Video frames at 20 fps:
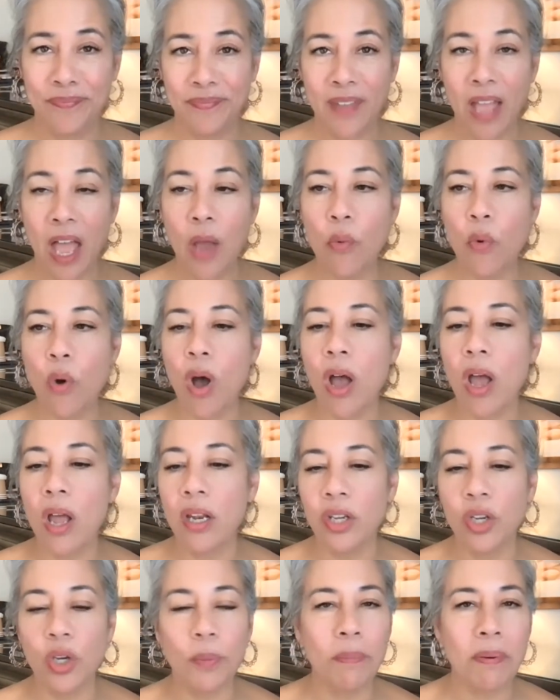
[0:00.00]
I
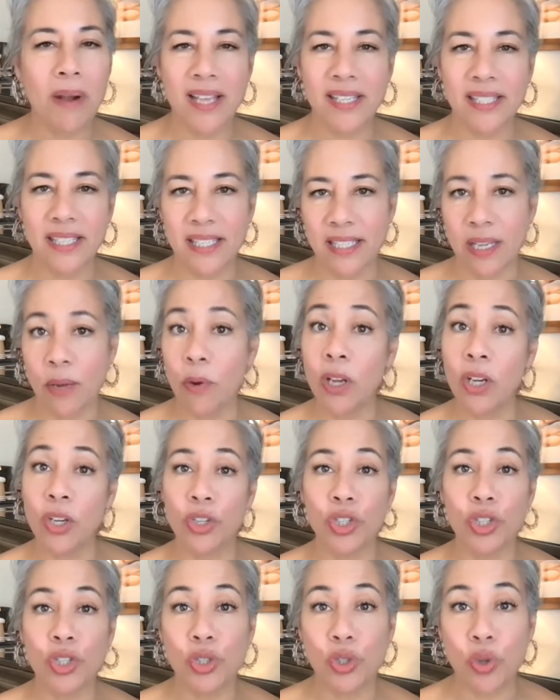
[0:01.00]
want your presence. I want your
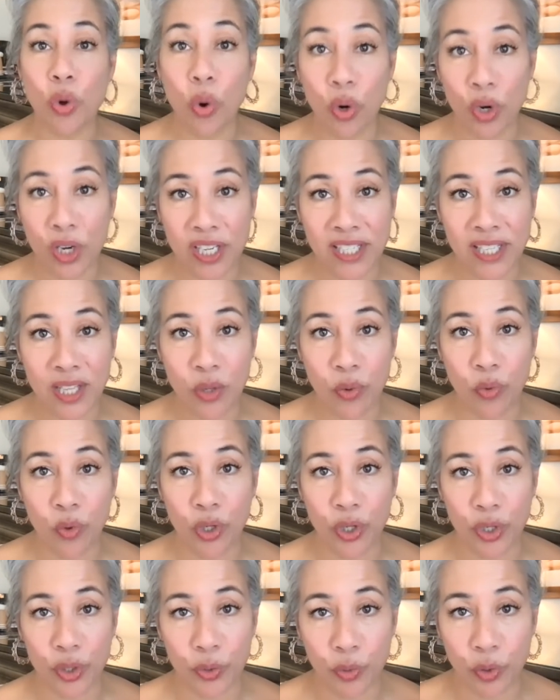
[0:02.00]
stories in the
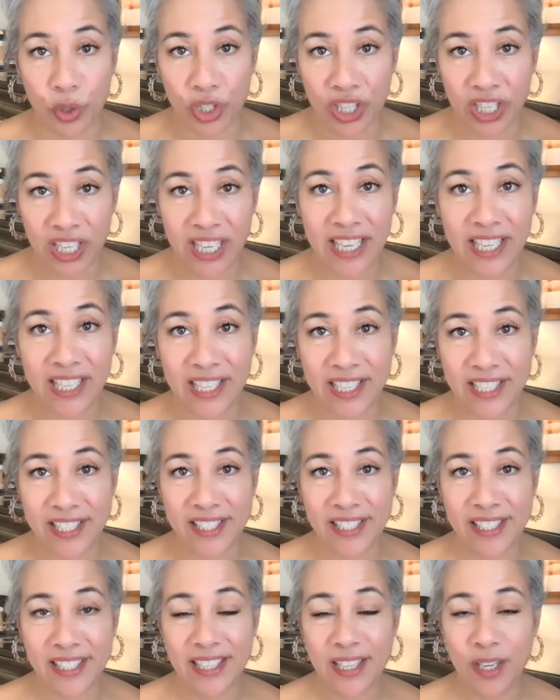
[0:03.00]
world. We're needed.
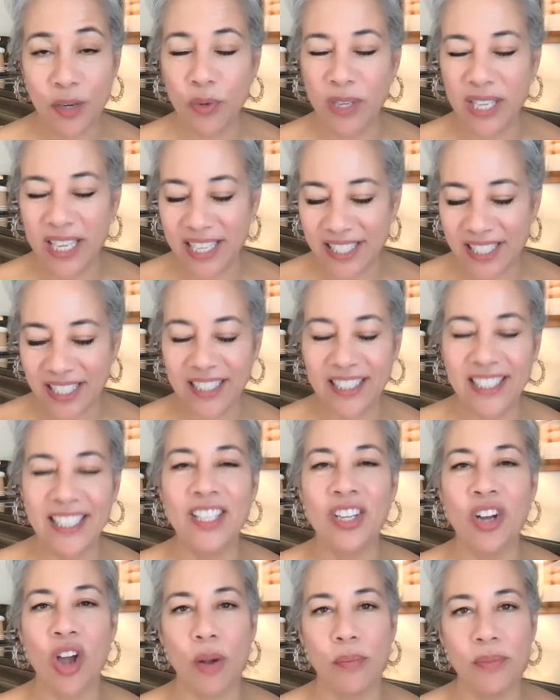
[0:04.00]
We need to
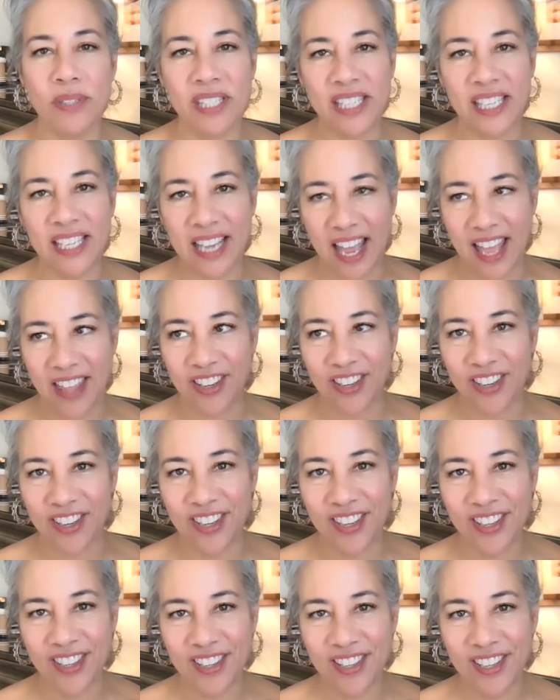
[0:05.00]
link arms
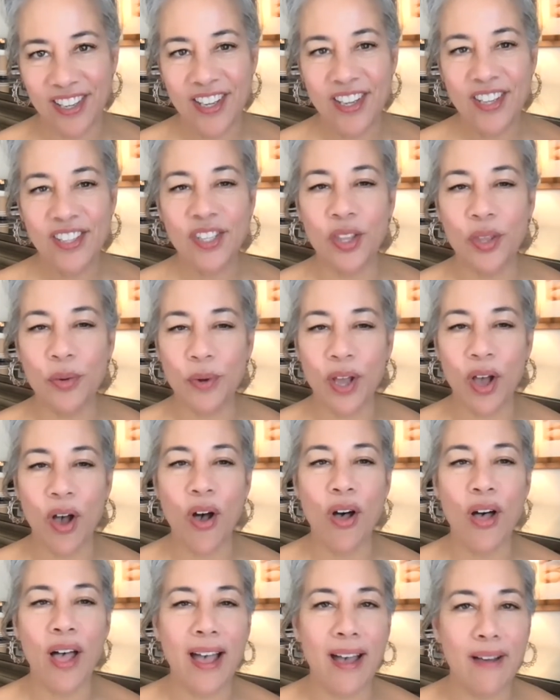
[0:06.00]
together so that we
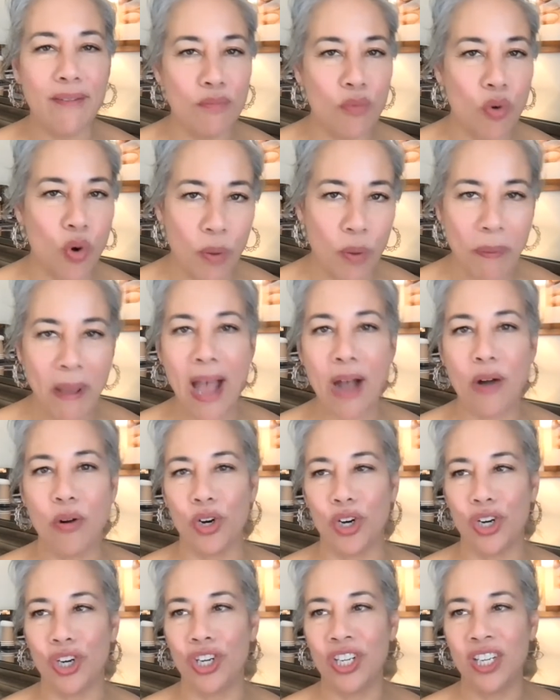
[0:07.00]
all have more
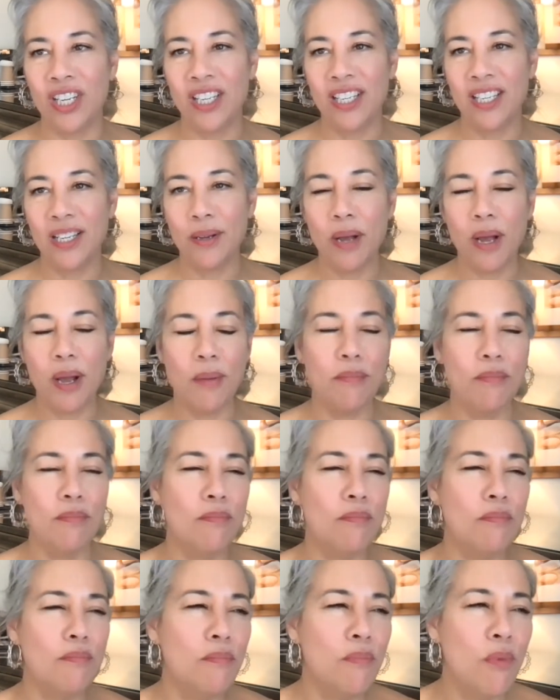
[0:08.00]
power,
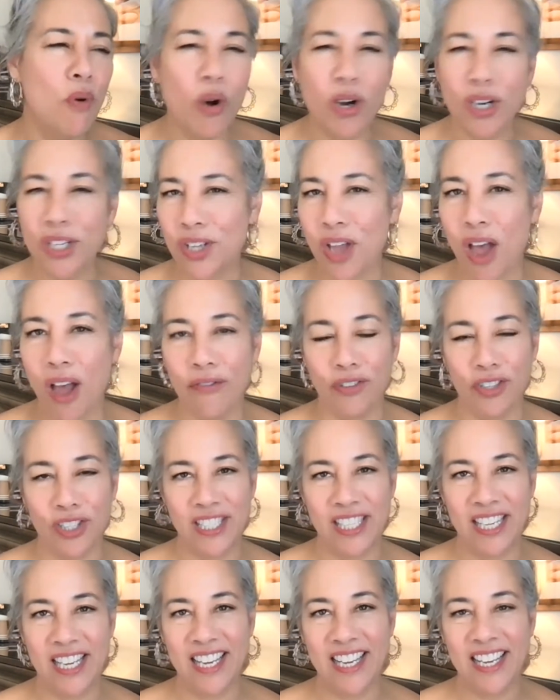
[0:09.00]
more
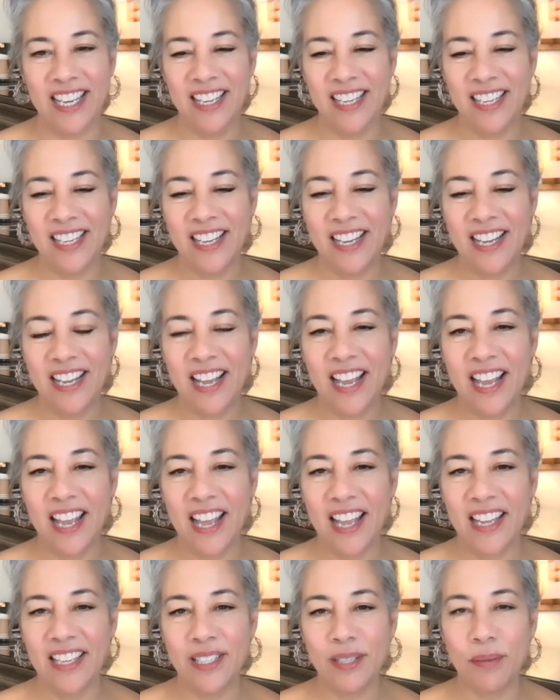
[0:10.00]
sovereignty,
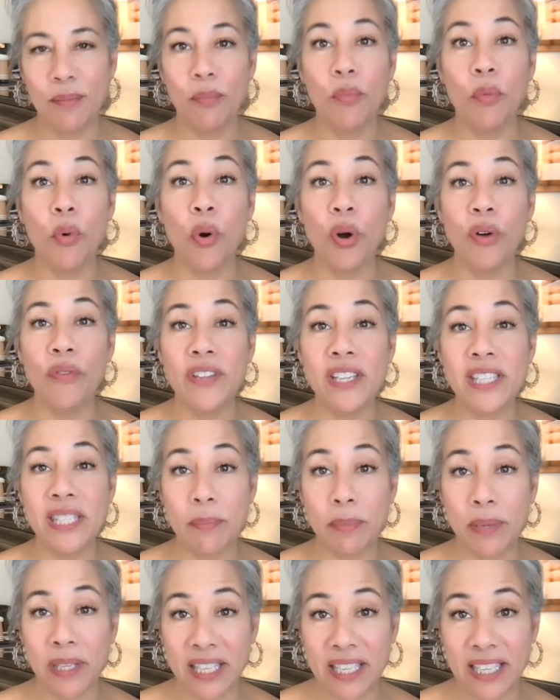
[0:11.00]
and more
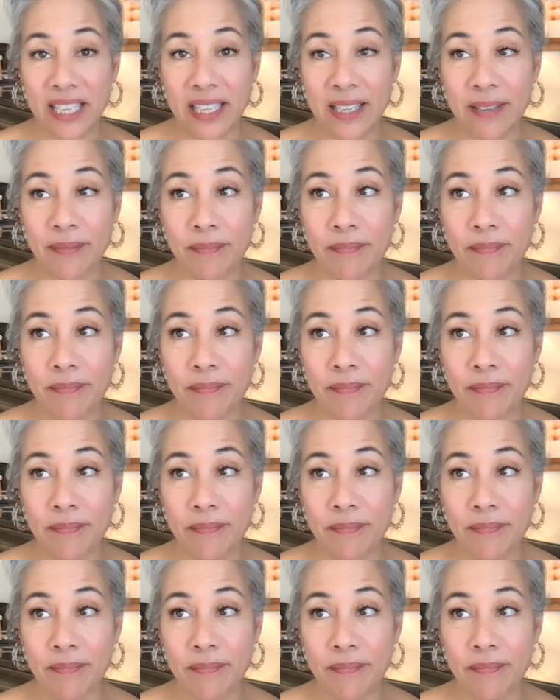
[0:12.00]
visibility,